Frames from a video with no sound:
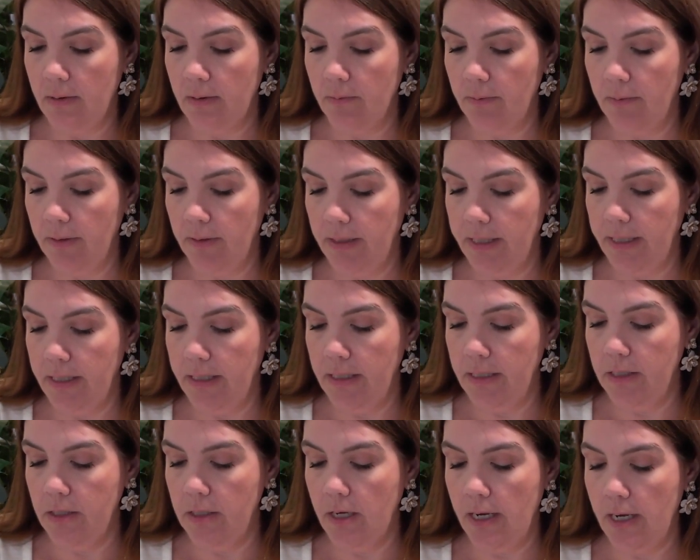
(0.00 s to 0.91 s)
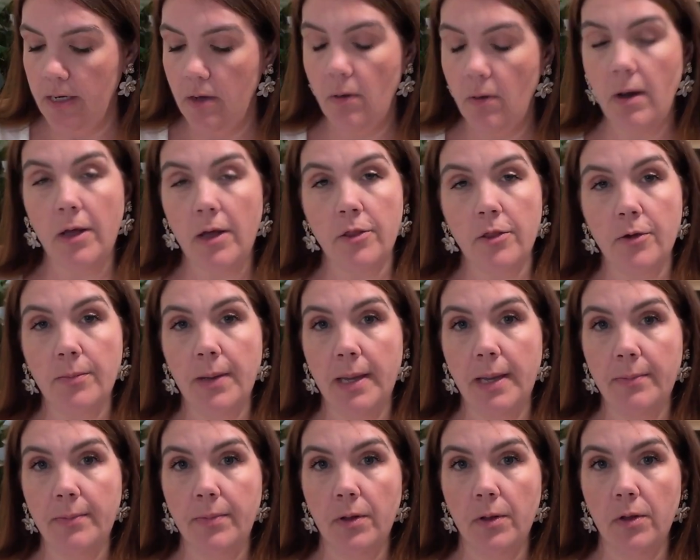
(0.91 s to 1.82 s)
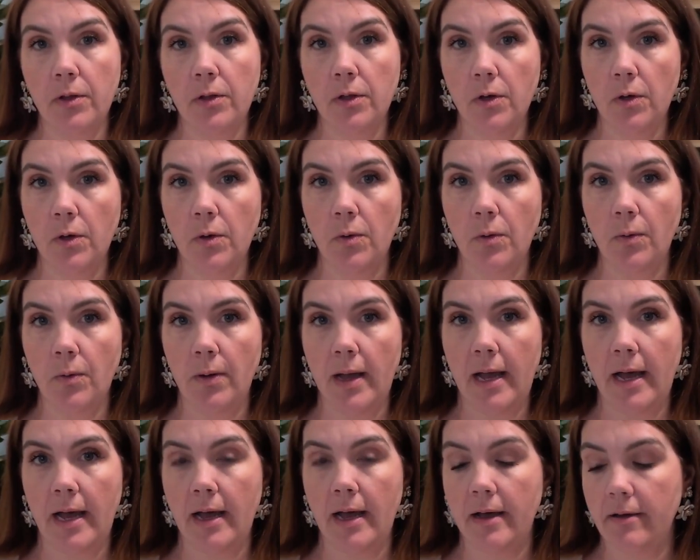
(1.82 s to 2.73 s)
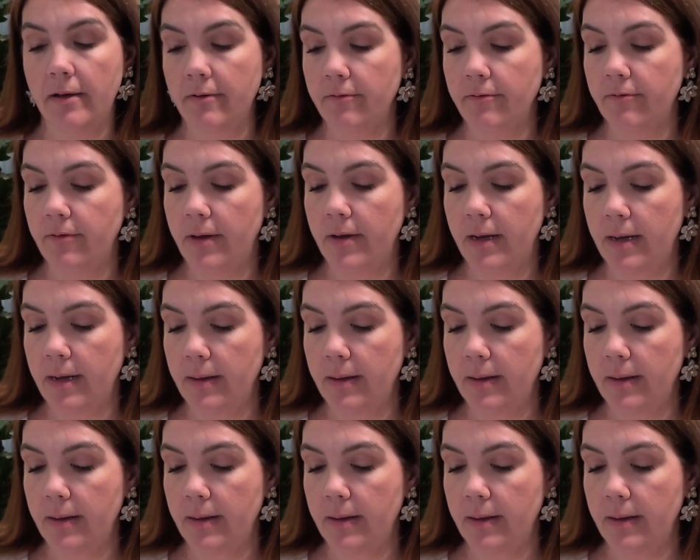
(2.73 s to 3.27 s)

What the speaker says: I know other people who have